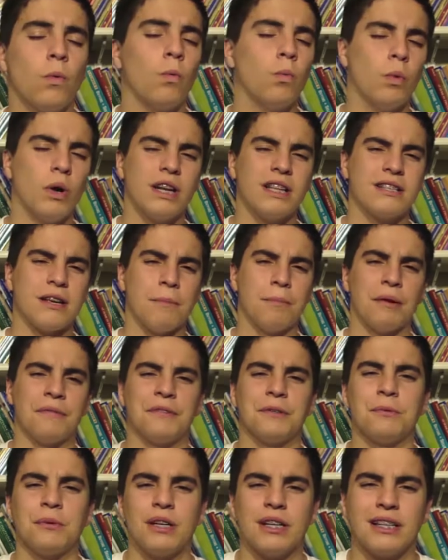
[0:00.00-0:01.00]
What is up
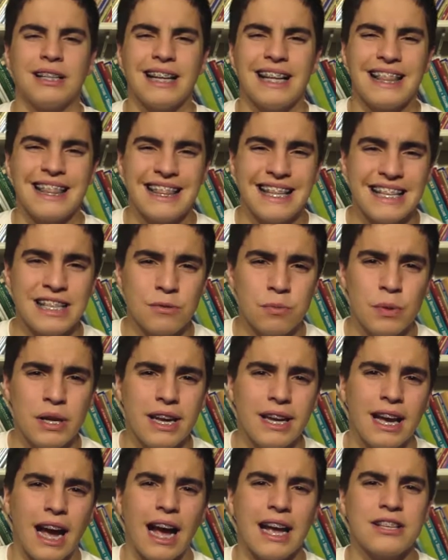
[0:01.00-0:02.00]
everyone? This
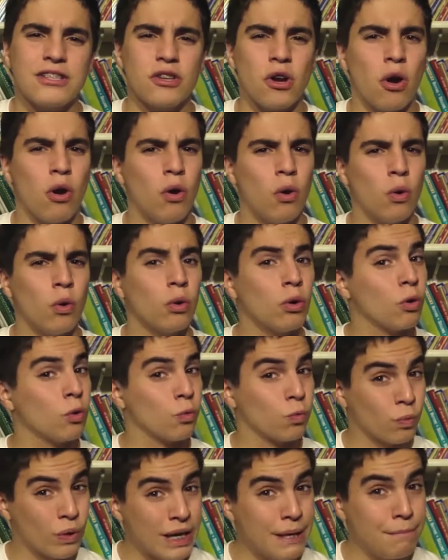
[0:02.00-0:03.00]
week I saw a horror
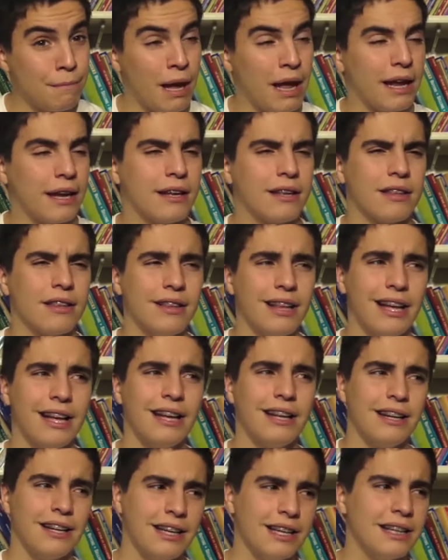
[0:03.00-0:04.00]
remake
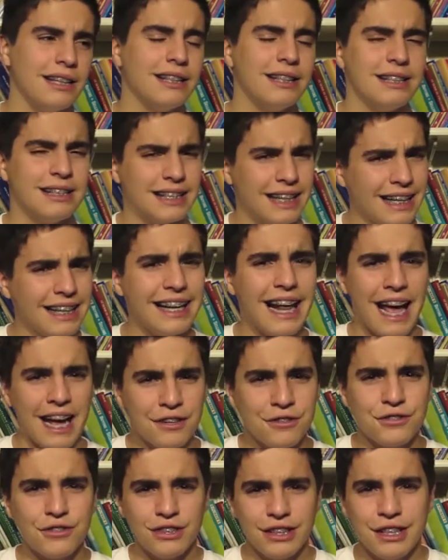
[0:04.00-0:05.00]
that I kinda
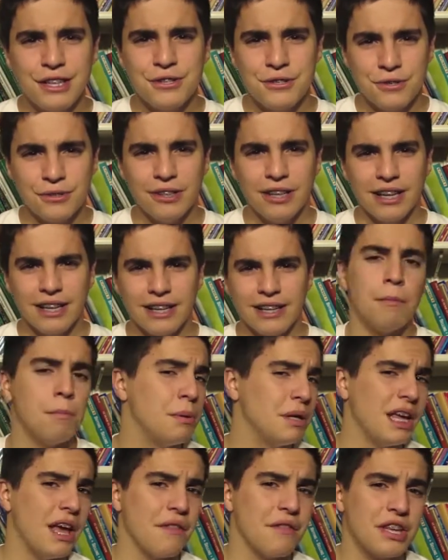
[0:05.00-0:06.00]
actually enjoyed.
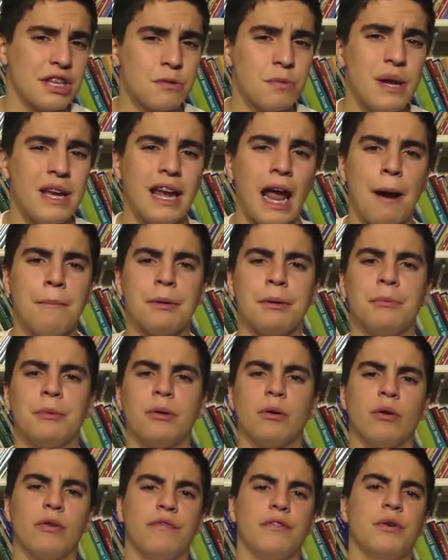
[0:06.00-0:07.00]
But yeah, this week I'm gonna be
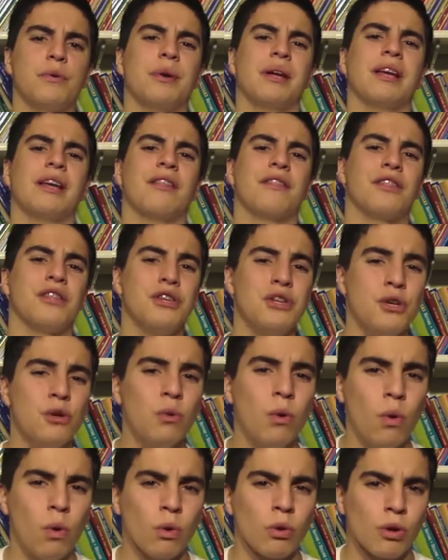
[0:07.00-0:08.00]
reviewing the new
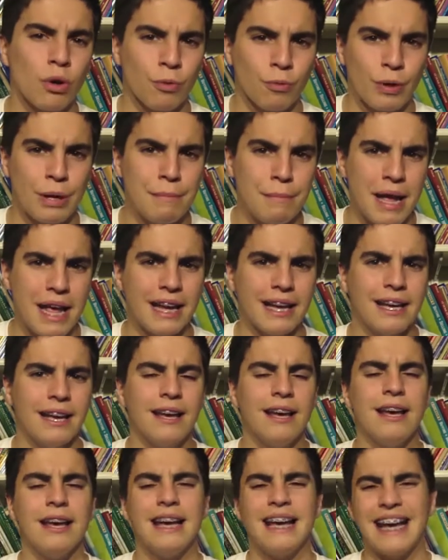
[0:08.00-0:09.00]
horror remake,
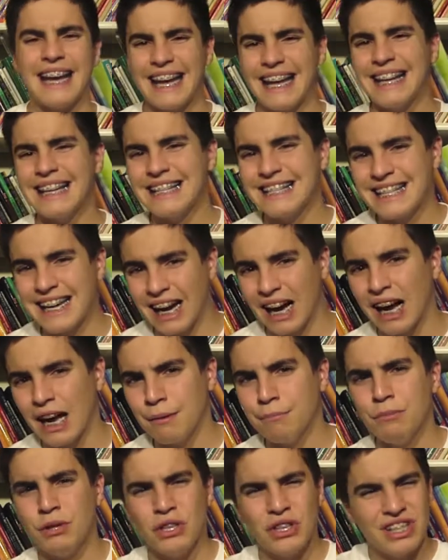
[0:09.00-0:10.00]
In
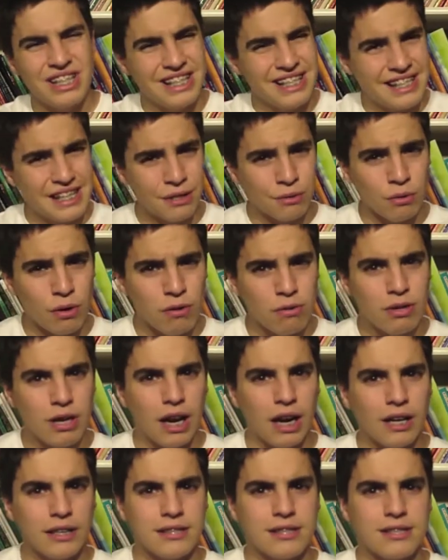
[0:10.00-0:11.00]
Time Zero
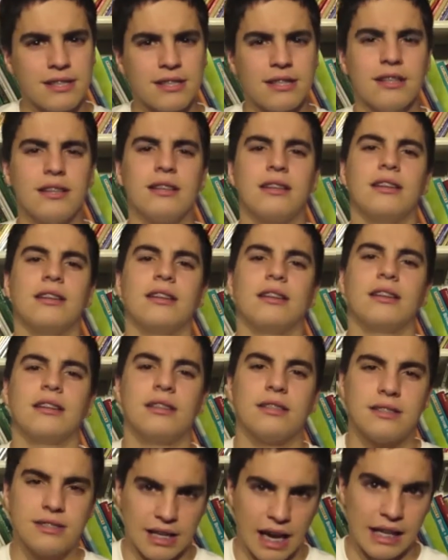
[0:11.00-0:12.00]
Cuts,
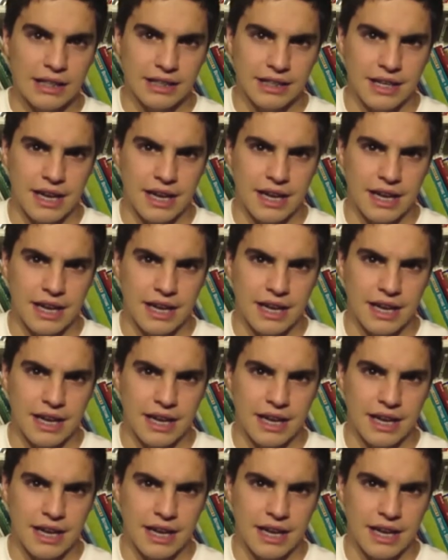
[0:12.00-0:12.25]
Silent